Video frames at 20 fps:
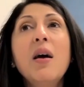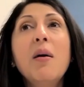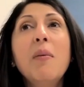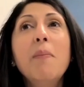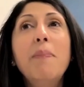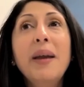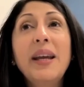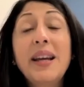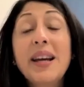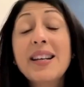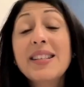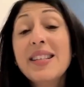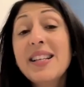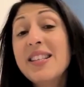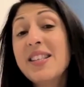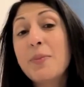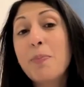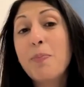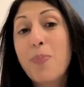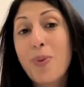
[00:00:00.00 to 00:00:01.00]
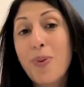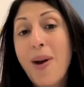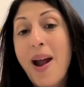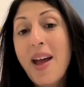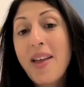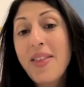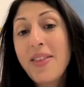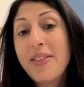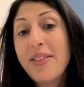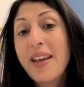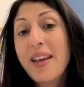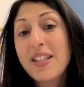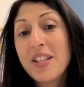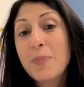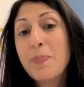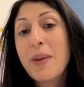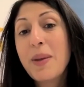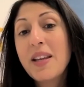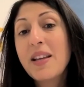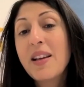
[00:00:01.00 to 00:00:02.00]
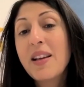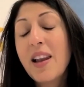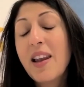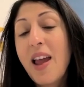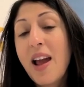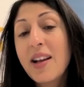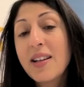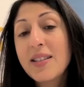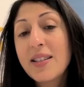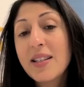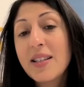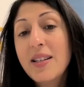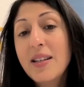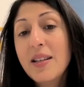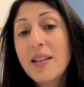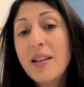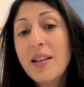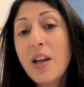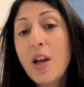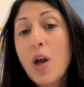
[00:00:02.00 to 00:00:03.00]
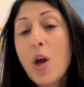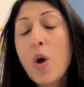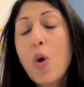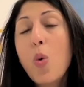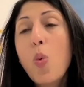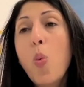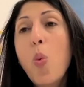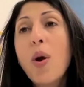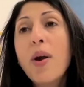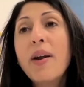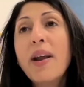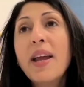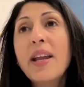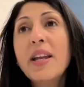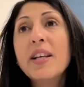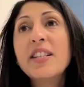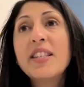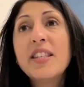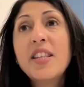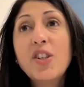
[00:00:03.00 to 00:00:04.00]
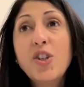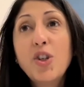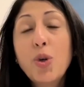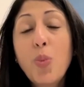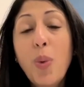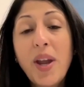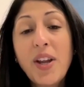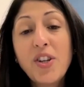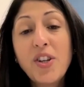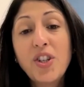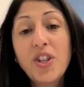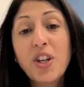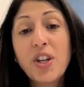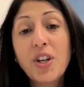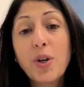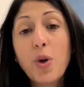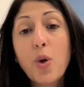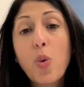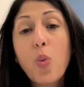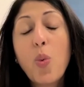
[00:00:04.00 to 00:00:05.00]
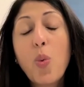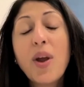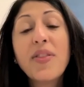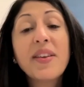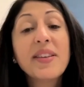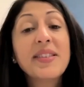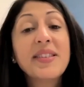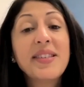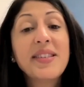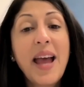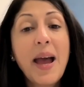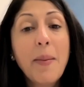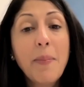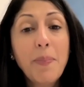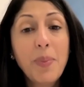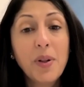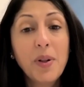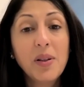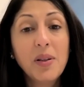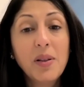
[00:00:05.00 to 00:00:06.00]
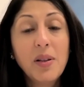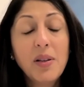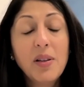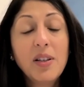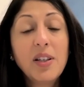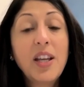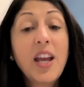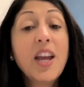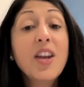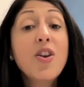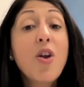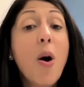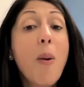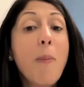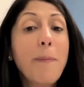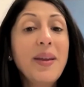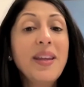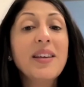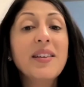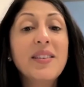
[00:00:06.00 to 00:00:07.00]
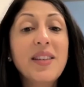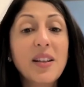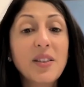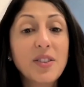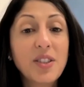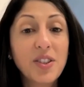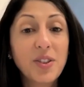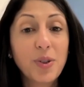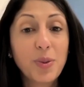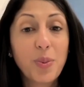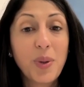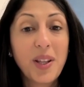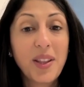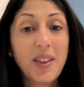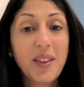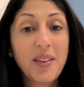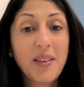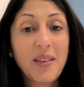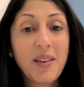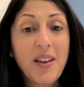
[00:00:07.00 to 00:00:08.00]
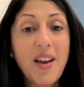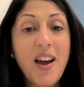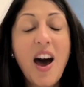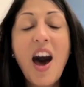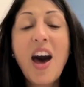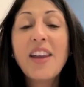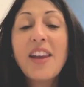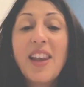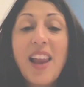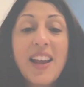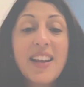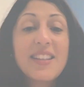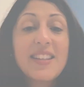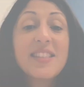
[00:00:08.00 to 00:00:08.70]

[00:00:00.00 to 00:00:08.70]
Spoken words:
Because it's breath that's being collected, we're in a situation where the sample cannot be adulterated, unlike